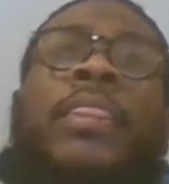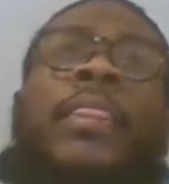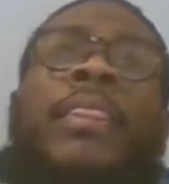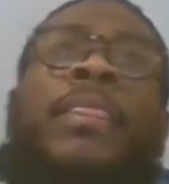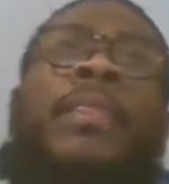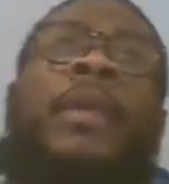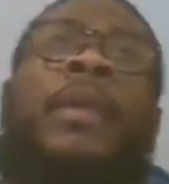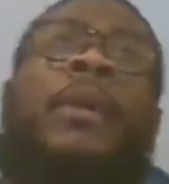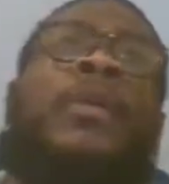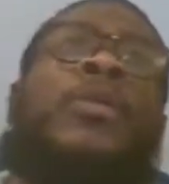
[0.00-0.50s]

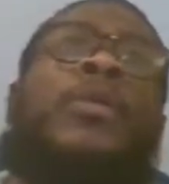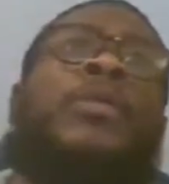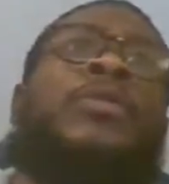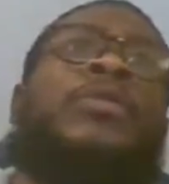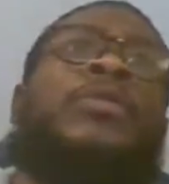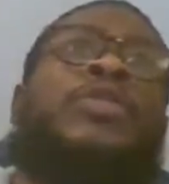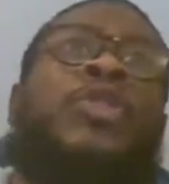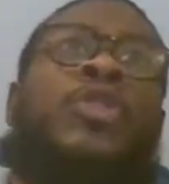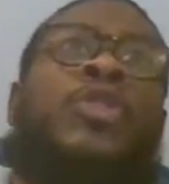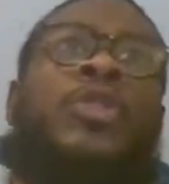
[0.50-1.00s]
They go to
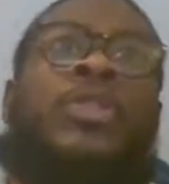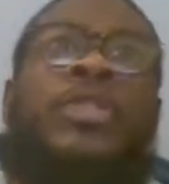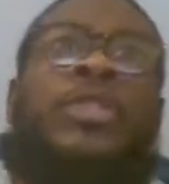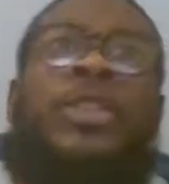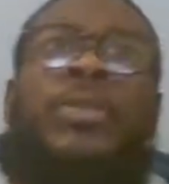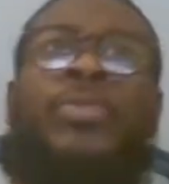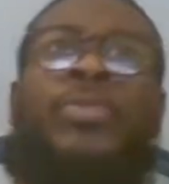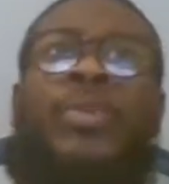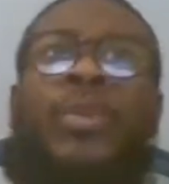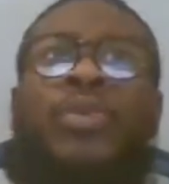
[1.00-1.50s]
Jokic in
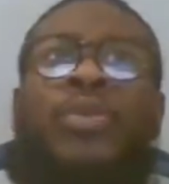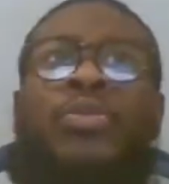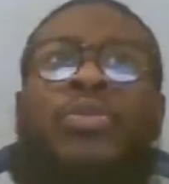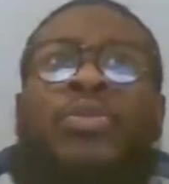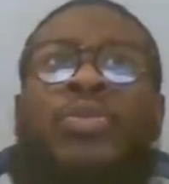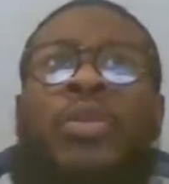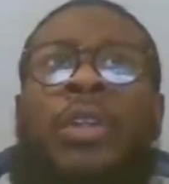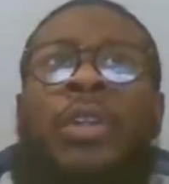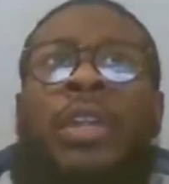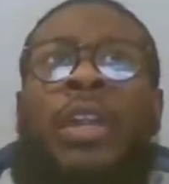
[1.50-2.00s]
the post
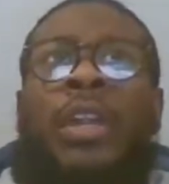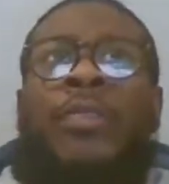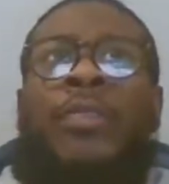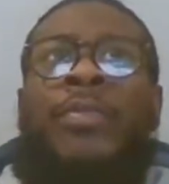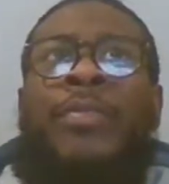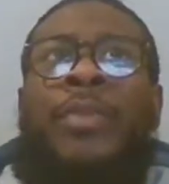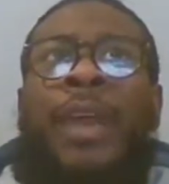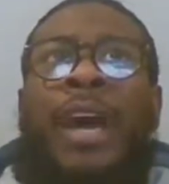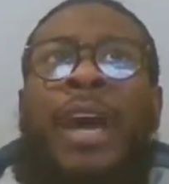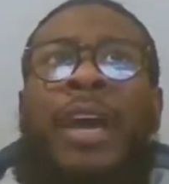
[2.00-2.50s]
on the left
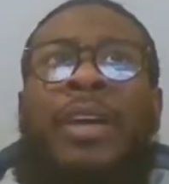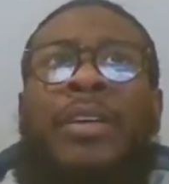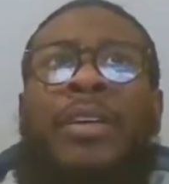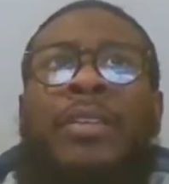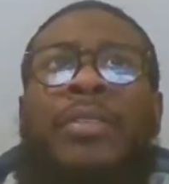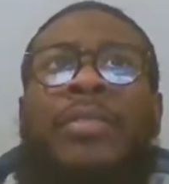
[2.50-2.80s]
block.